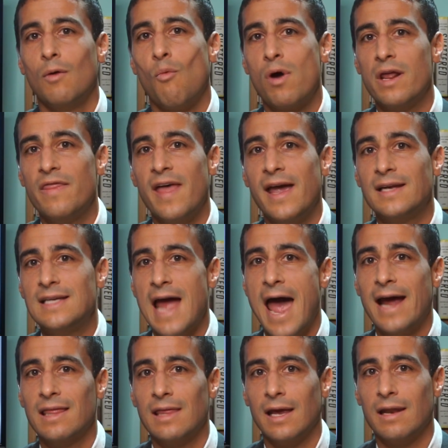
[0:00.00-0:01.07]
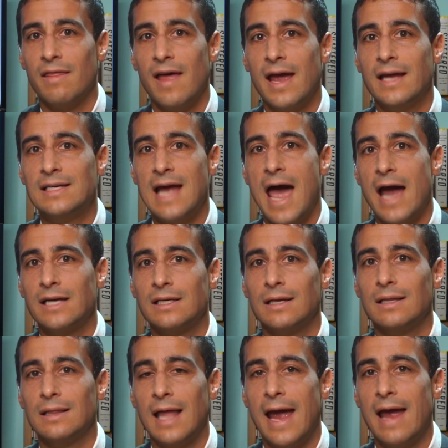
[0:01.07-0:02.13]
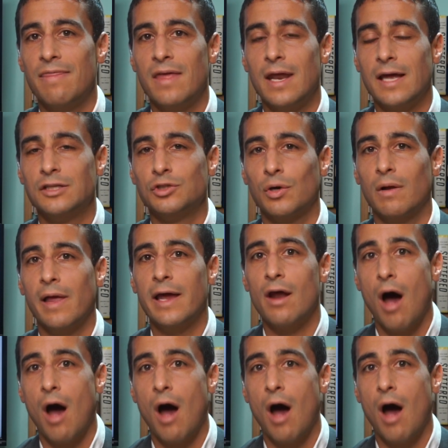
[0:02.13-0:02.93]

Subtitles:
what did they attack then? They attacked land that Israel had